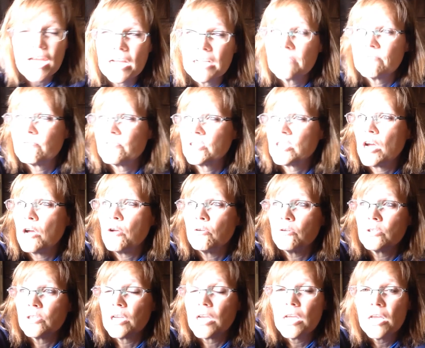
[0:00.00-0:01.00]
I've
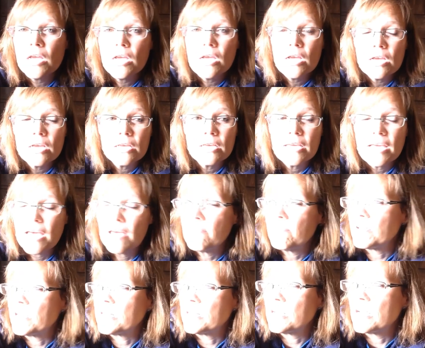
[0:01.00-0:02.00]
told
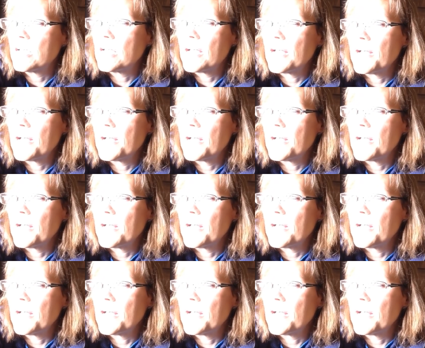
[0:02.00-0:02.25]
Kevin